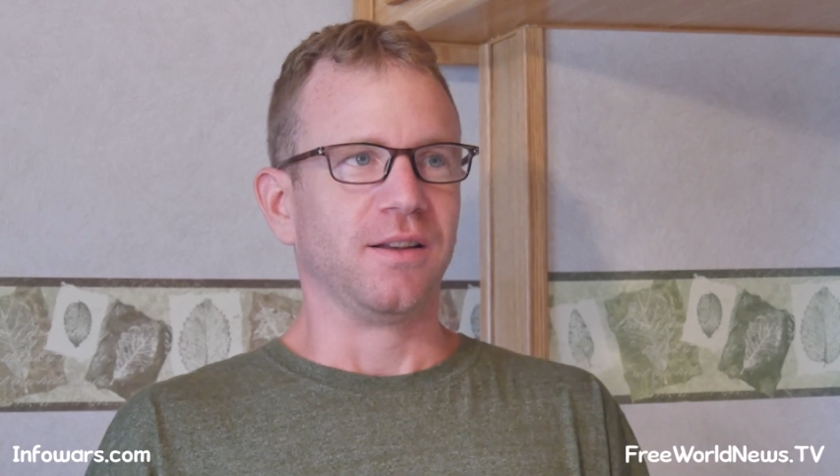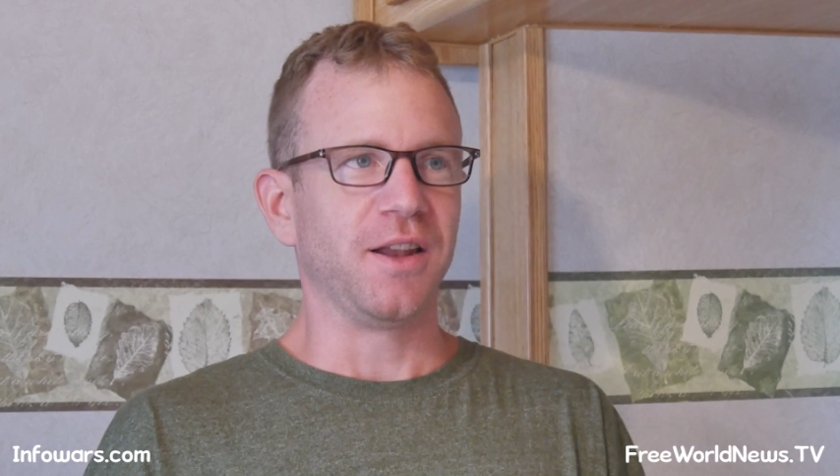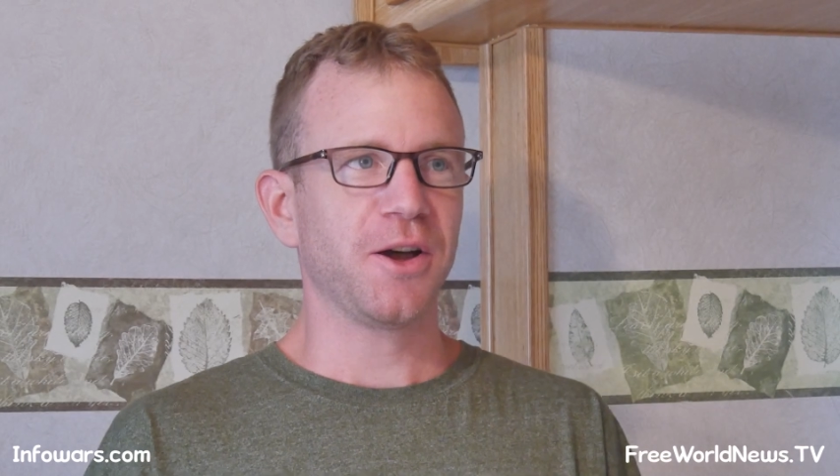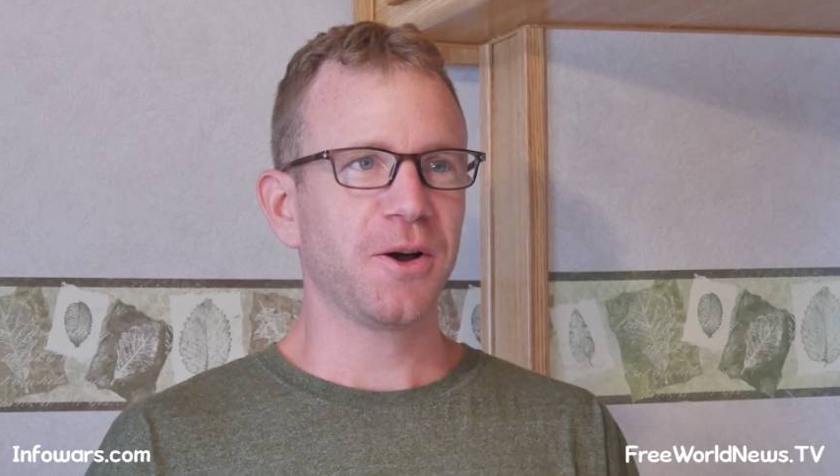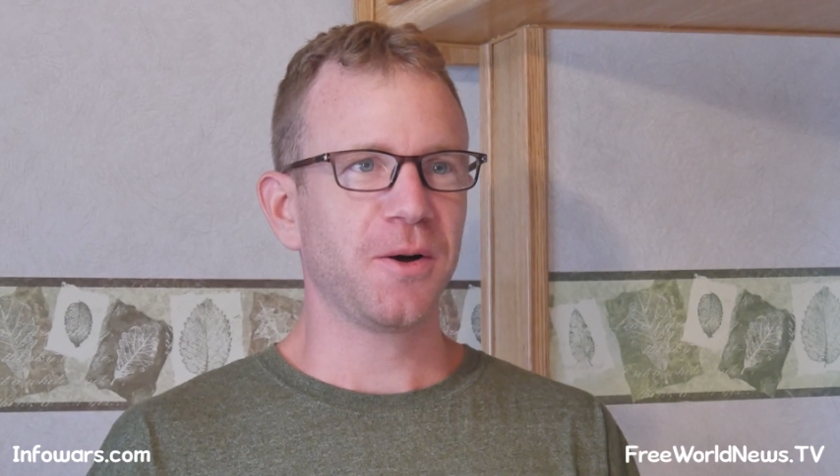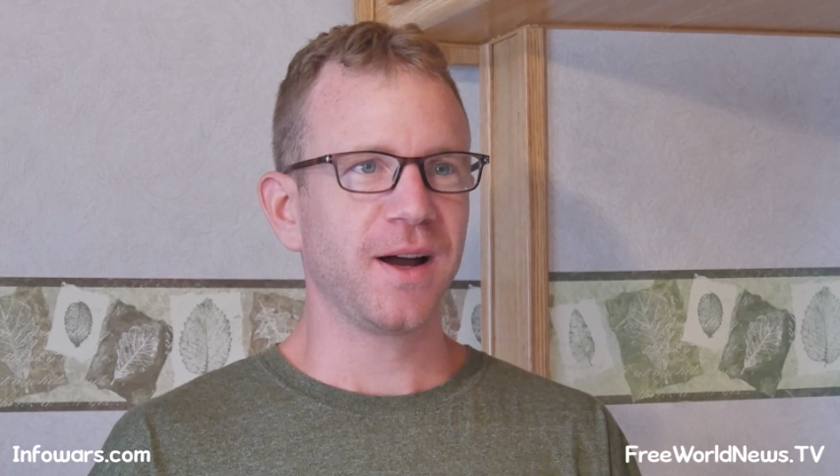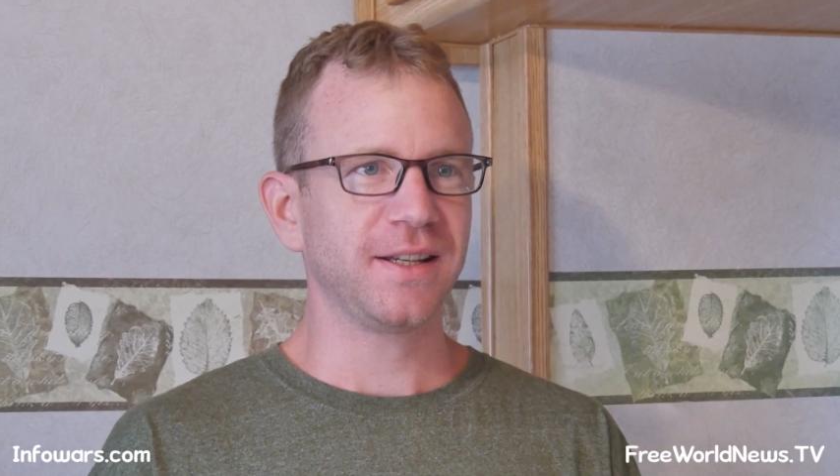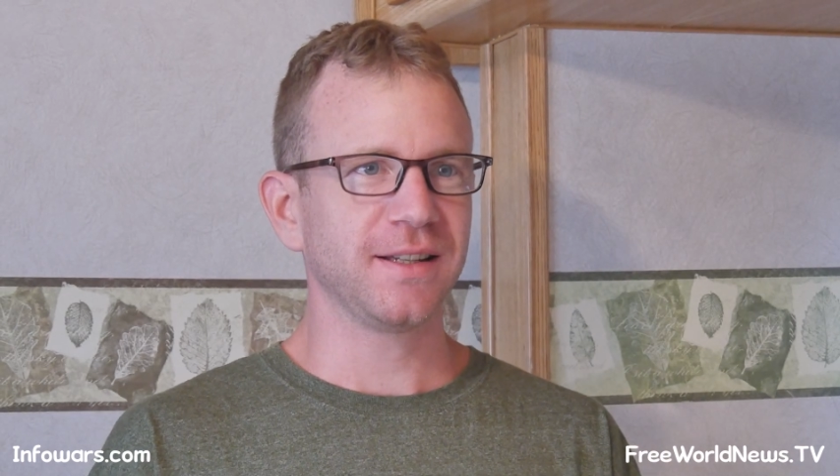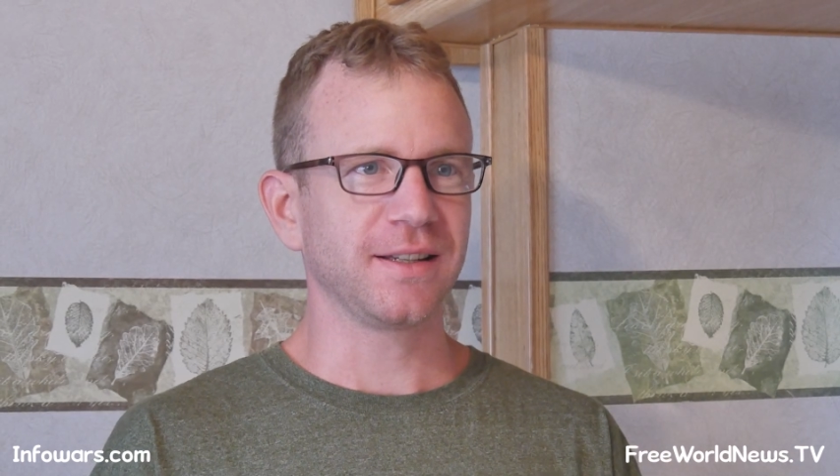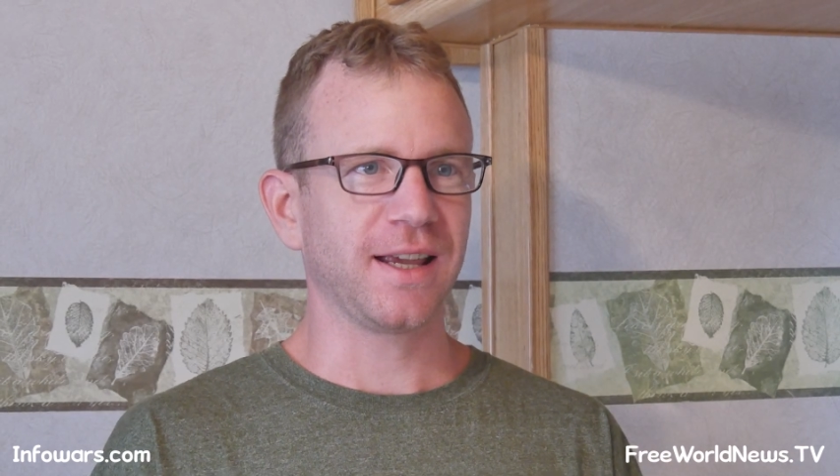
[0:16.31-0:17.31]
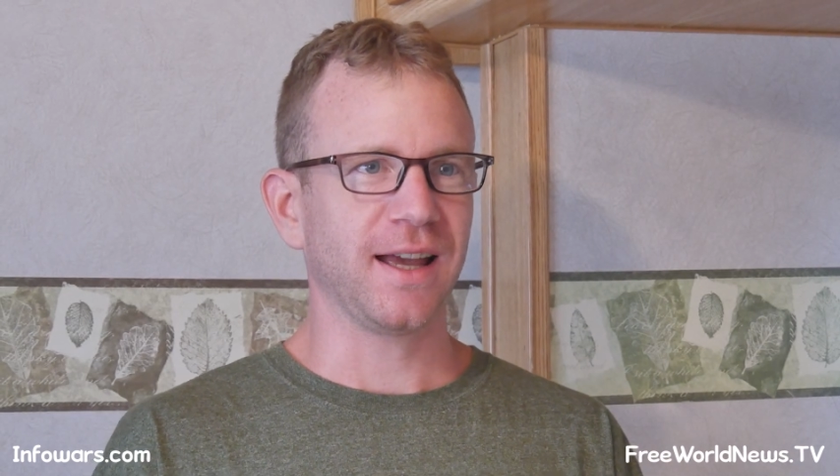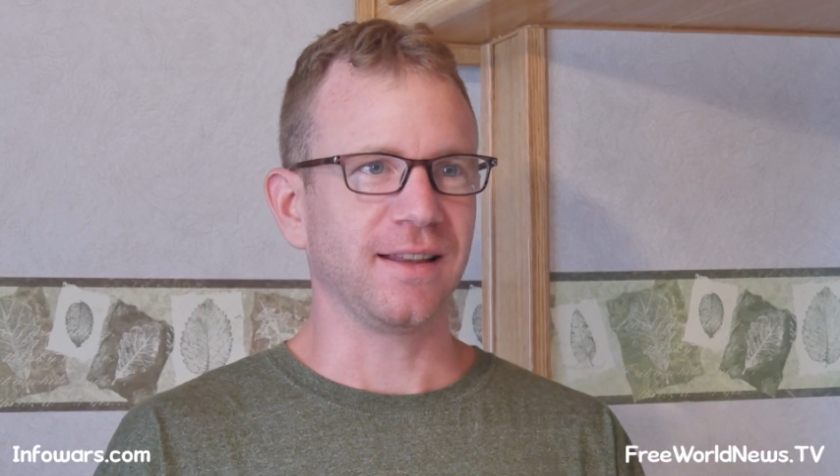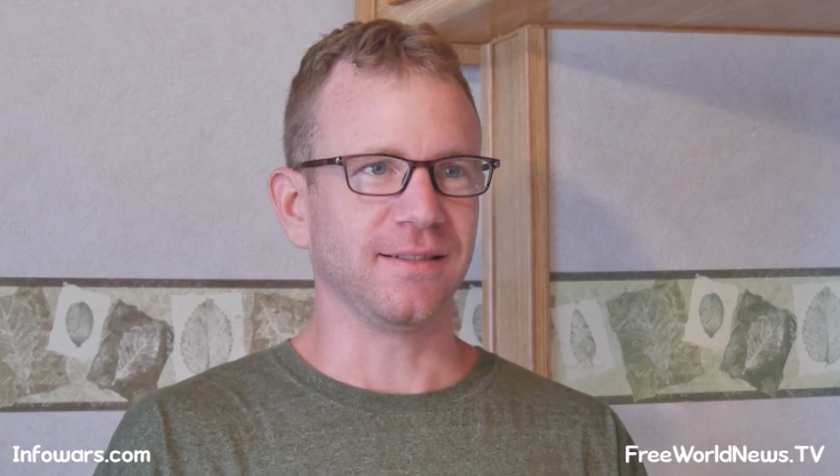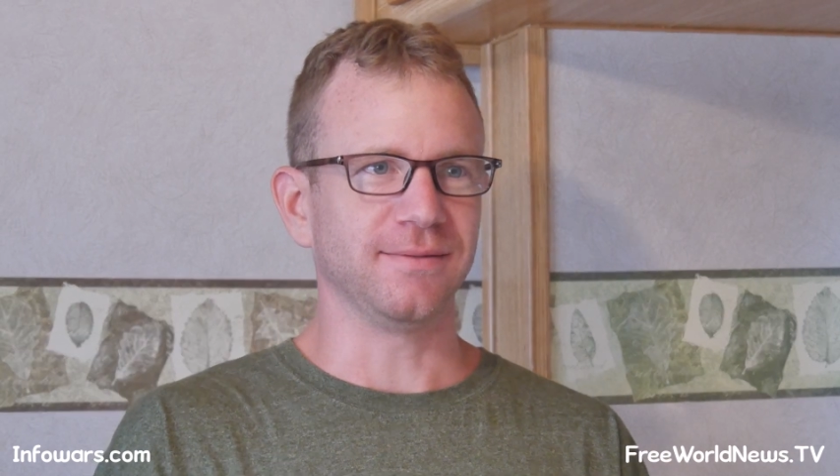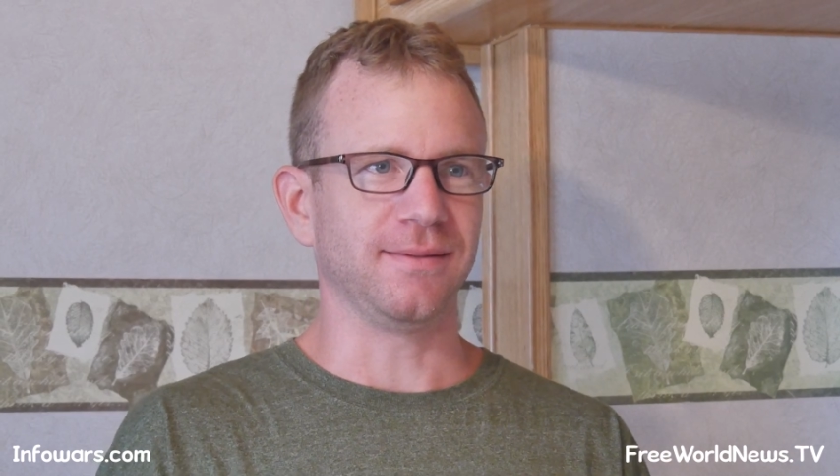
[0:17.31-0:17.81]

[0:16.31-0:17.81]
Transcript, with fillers: No, I didn't get